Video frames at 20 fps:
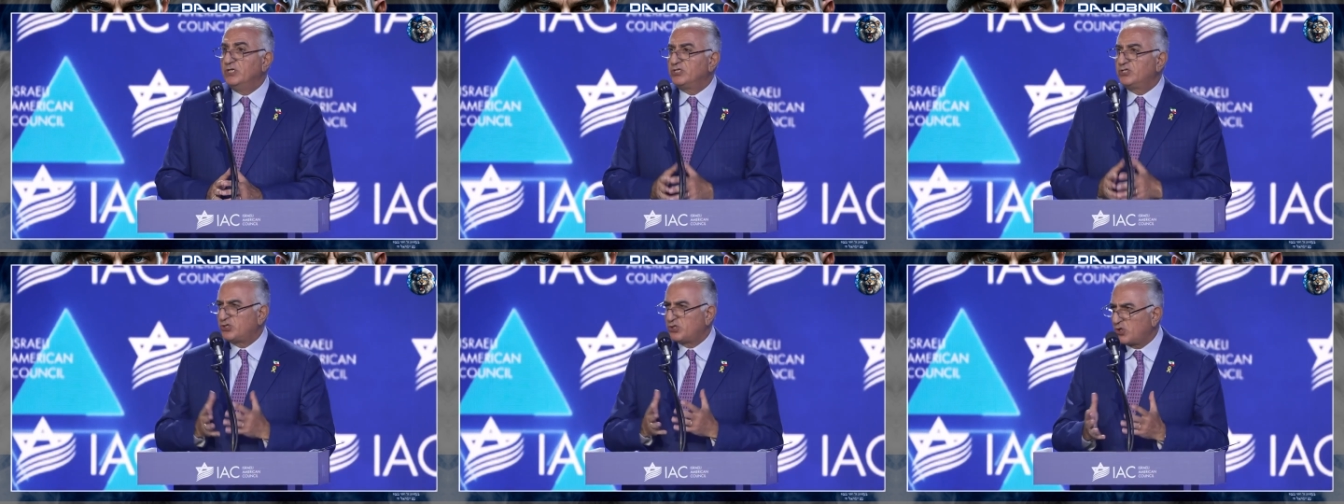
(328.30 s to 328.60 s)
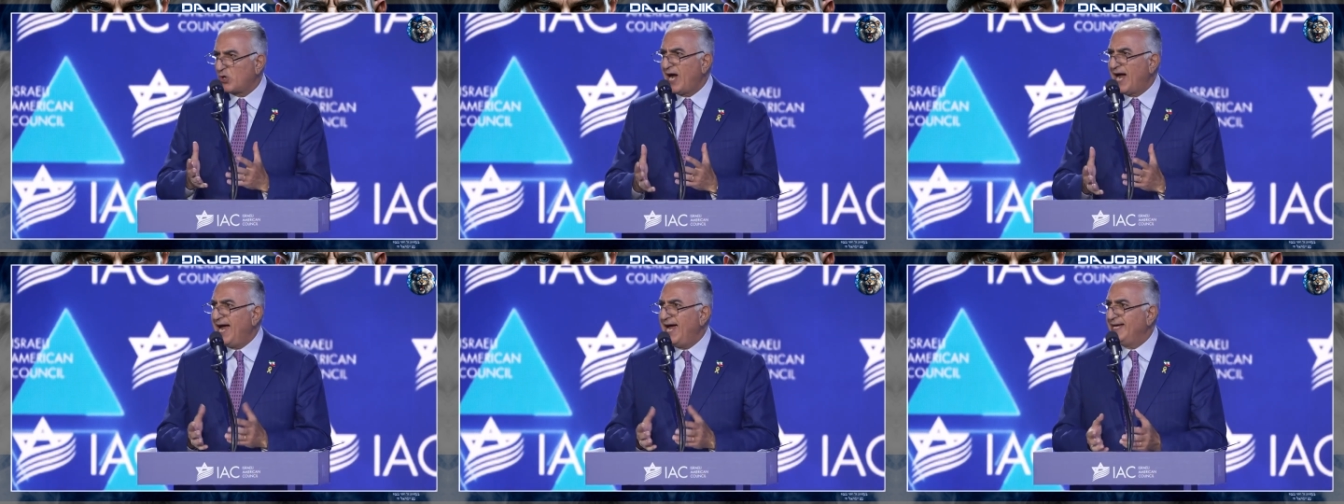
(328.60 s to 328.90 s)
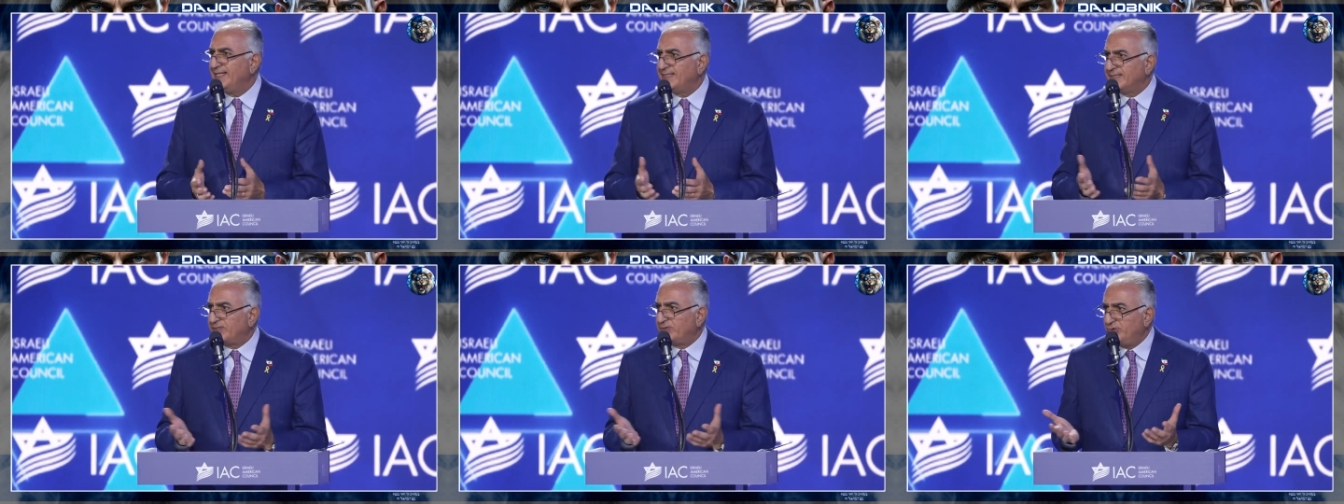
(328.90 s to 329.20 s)

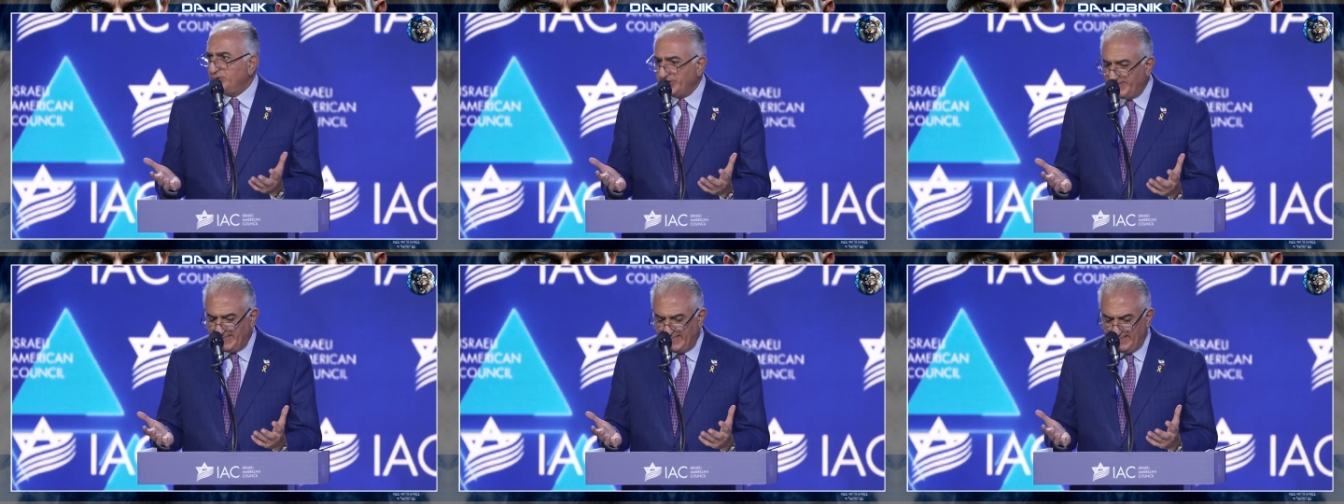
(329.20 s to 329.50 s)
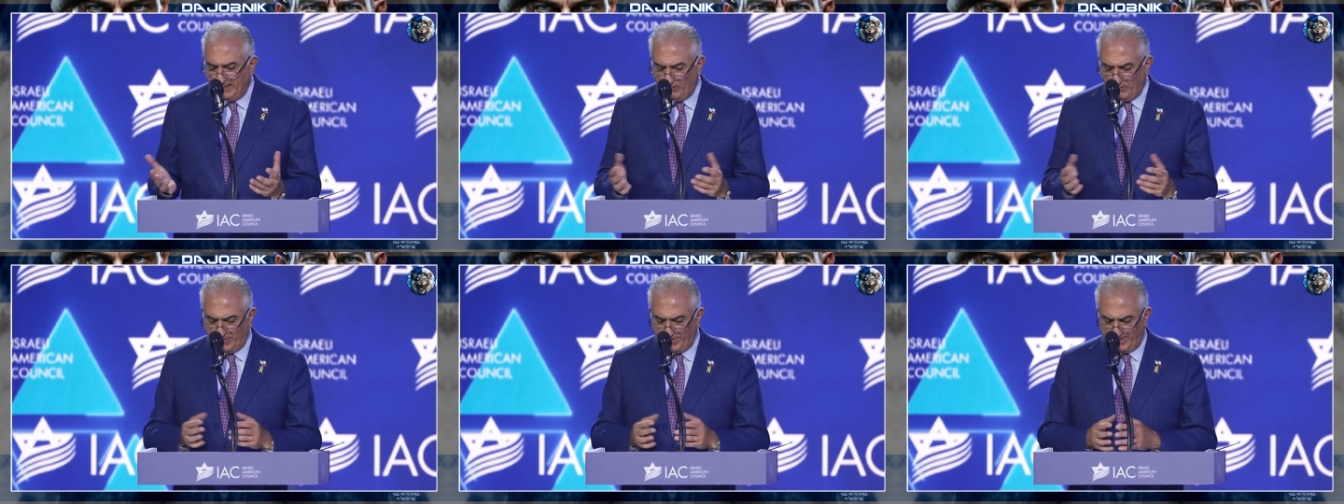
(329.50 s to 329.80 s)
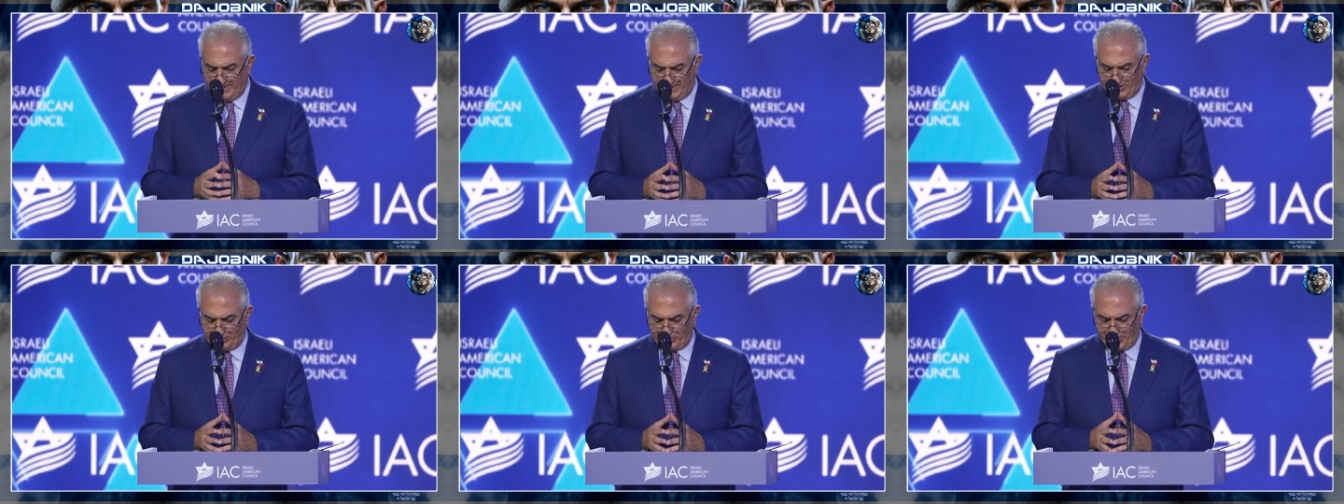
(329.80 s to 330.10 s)
tried to deal with
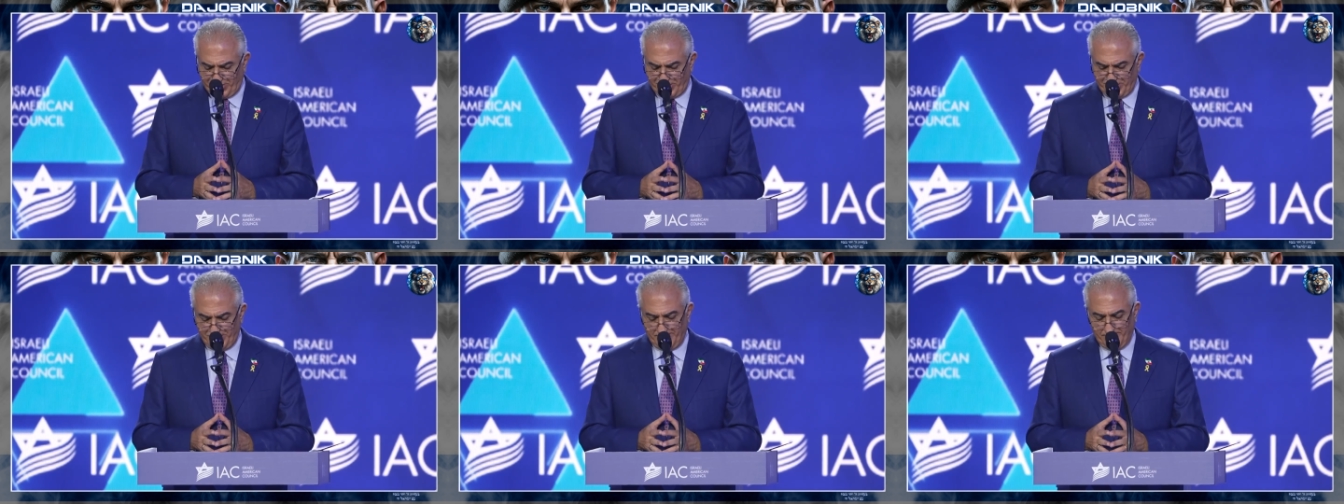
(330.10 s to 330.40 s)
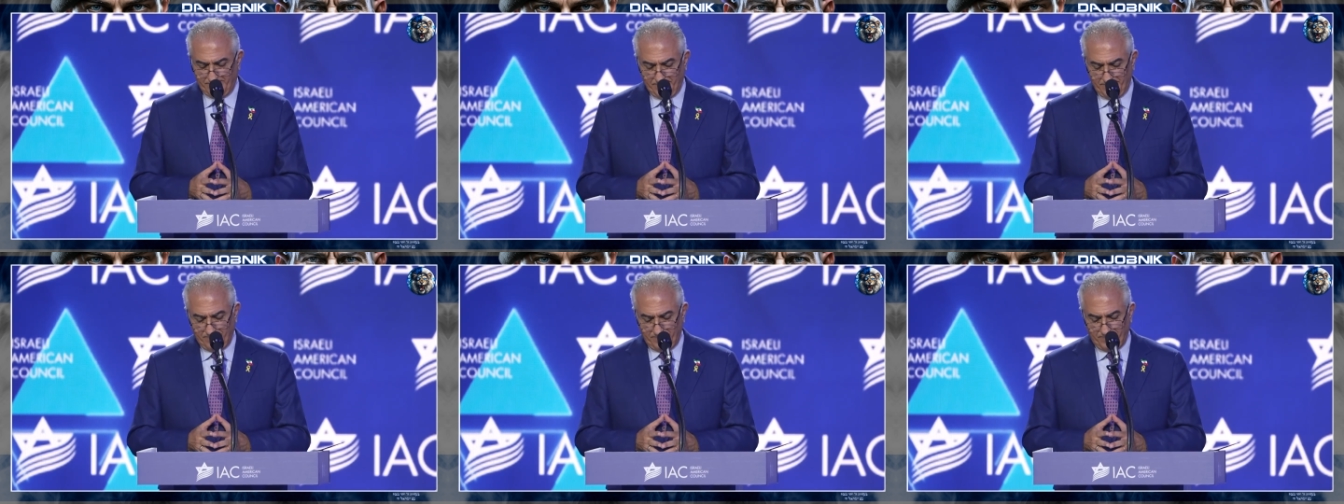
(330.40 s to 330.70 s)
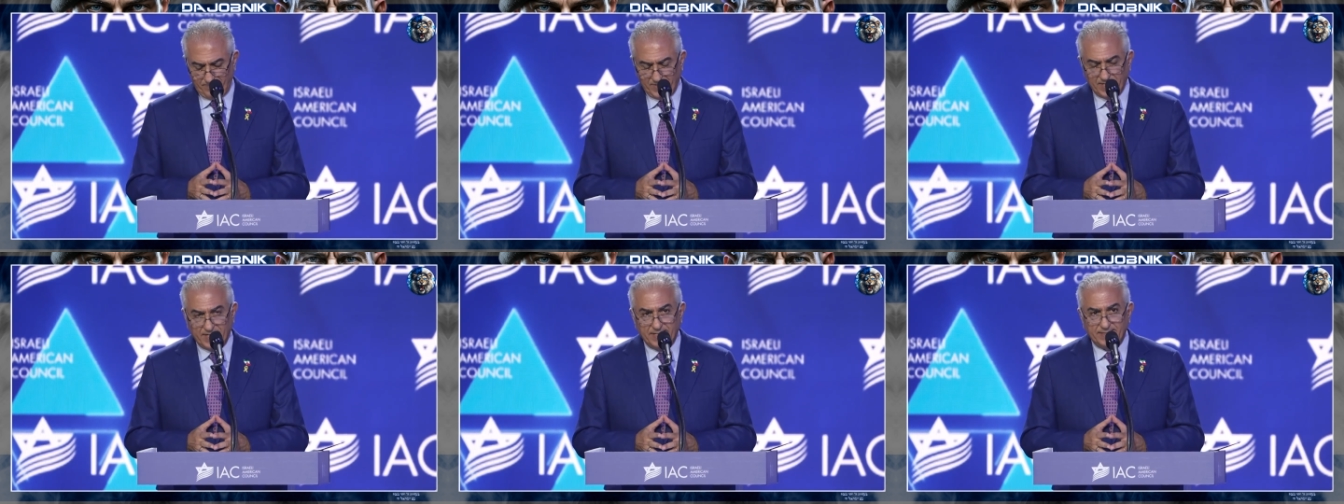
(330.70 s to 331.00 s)
this regime.
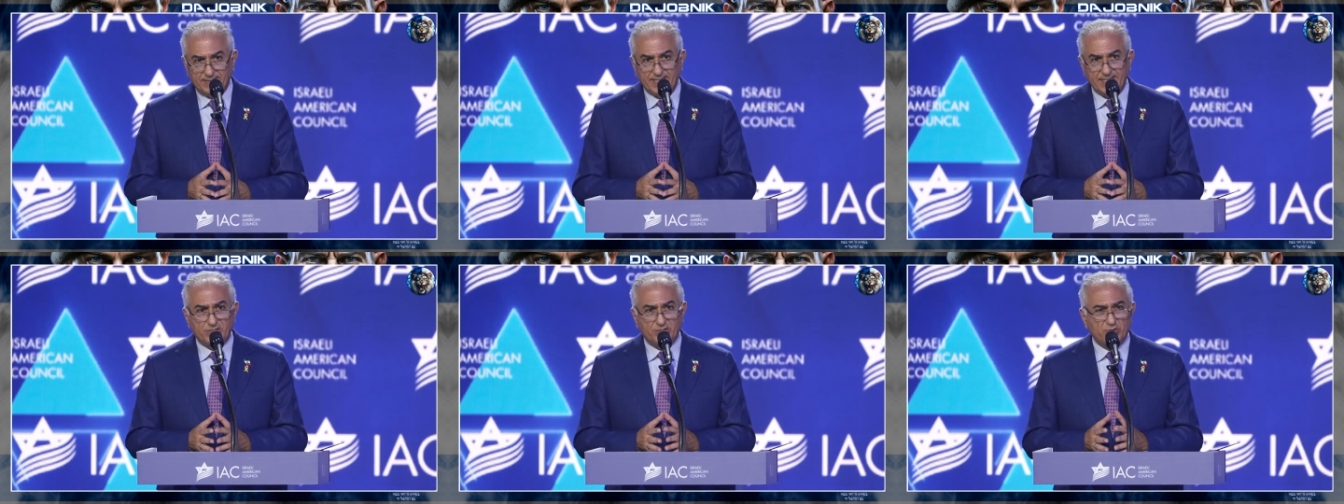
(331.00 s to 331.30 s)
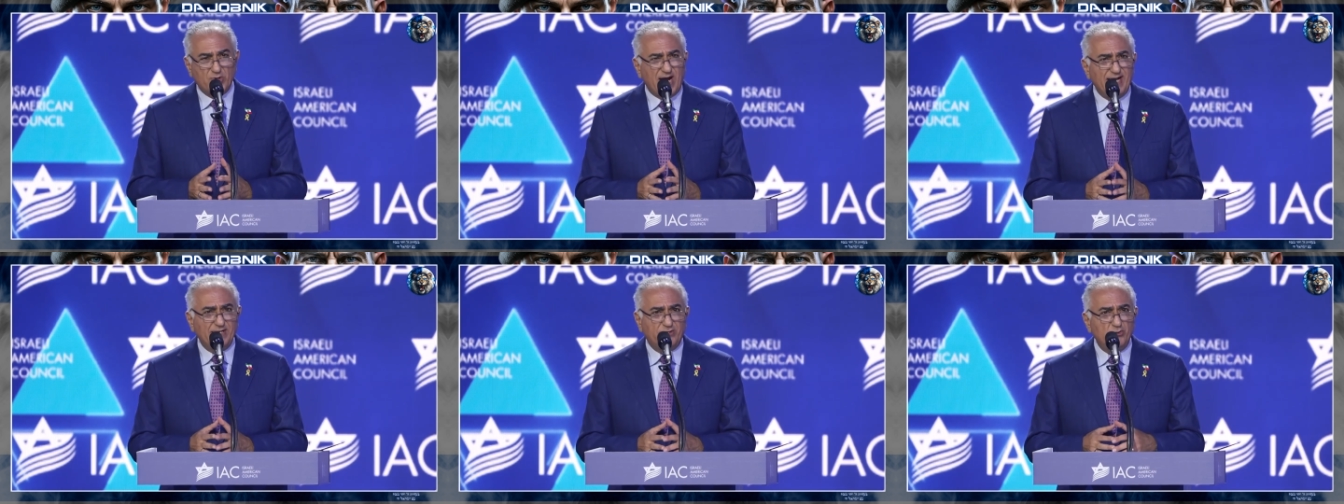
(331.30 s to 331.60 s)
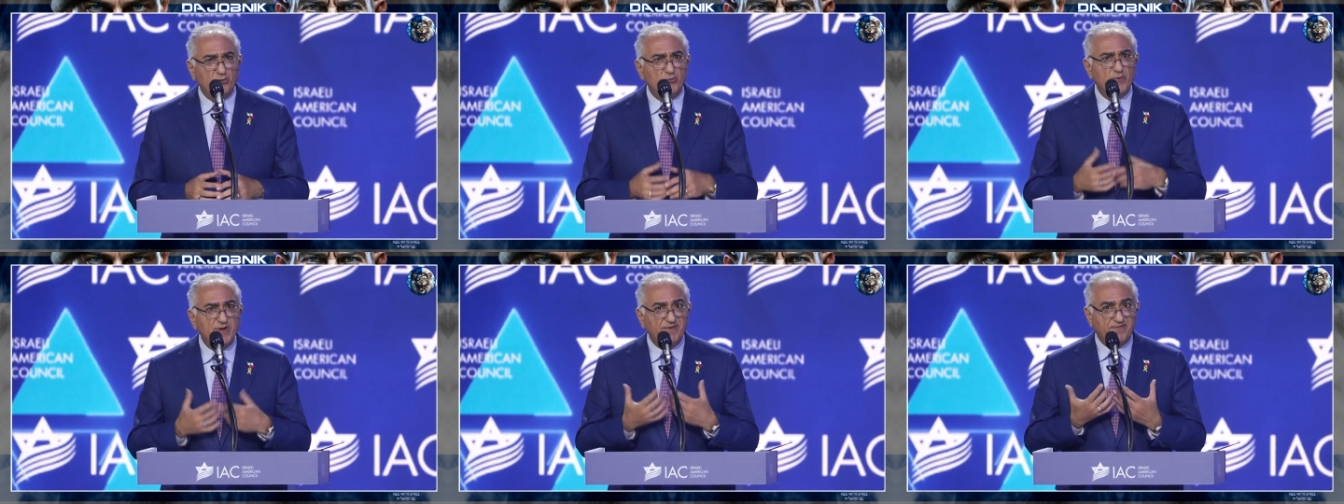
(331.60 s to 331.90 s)
They tried
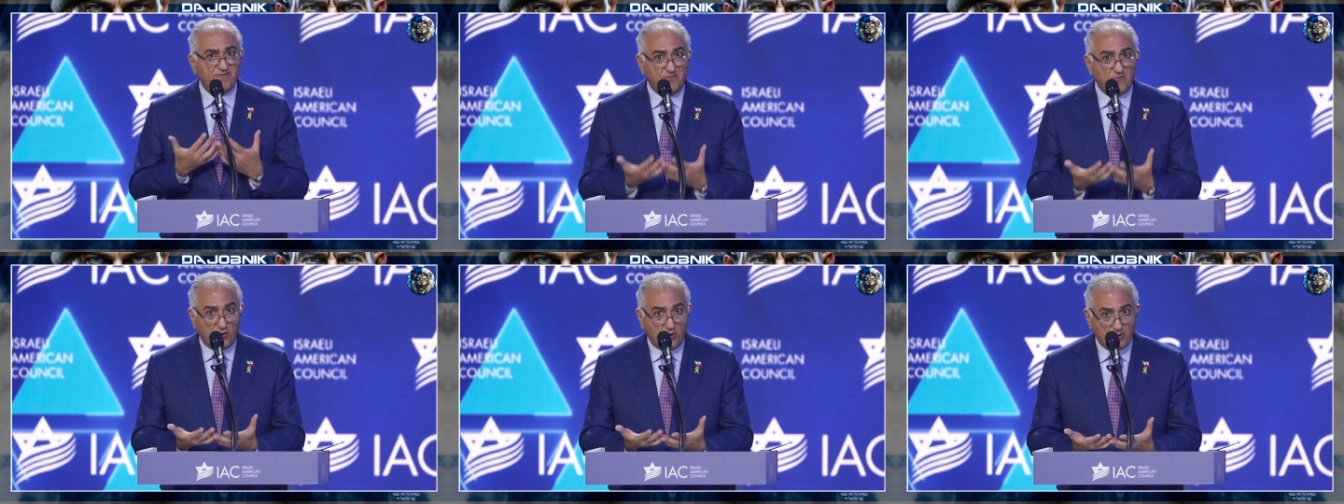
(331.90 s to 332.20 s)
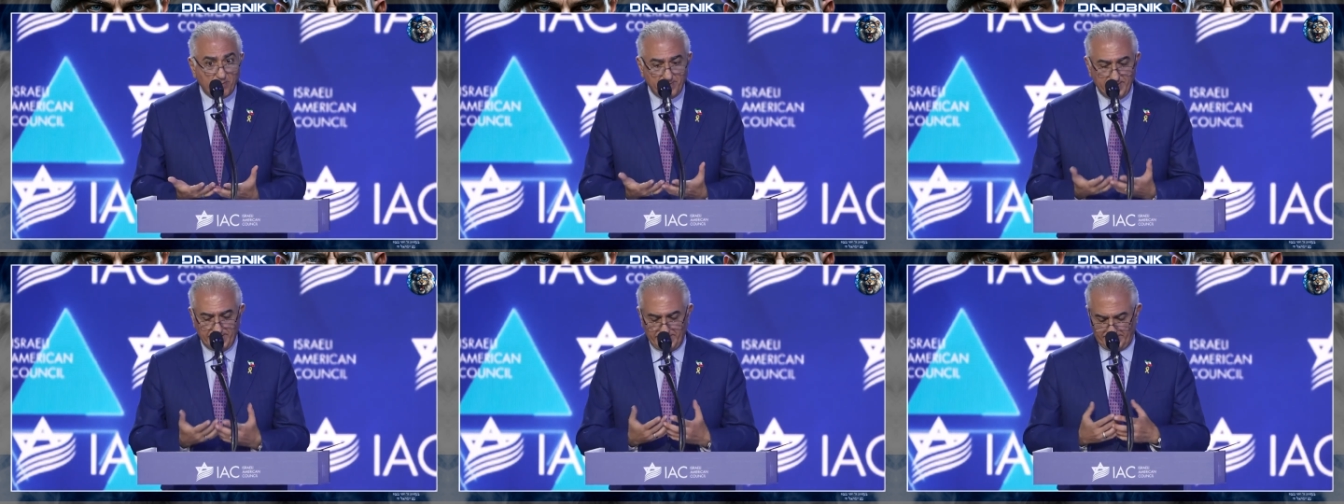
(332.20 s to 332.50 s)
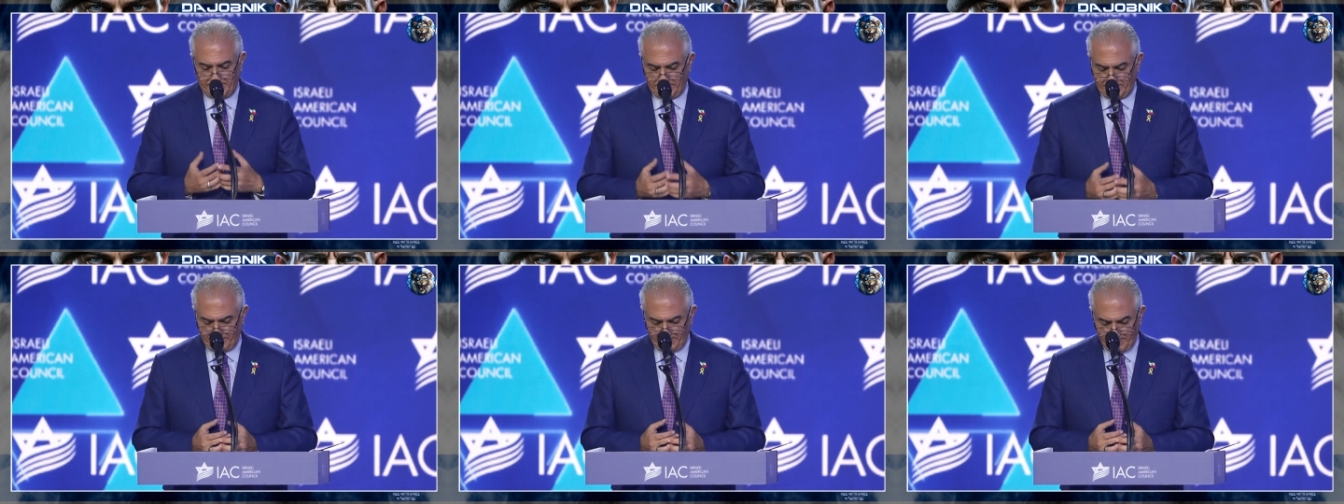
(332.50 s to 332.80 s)
to reform
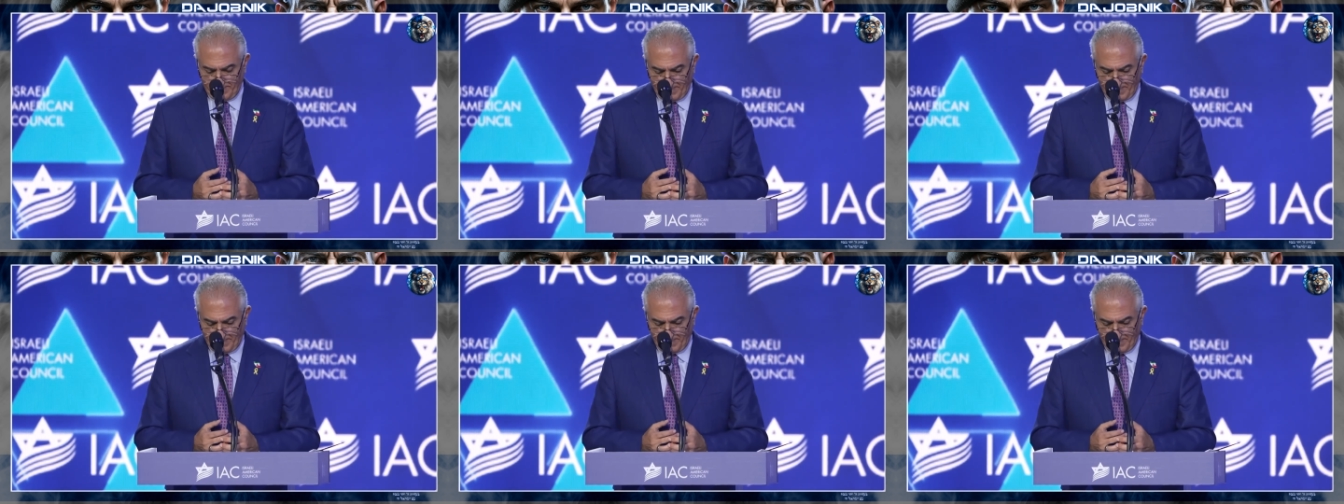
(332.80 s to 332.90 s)
it.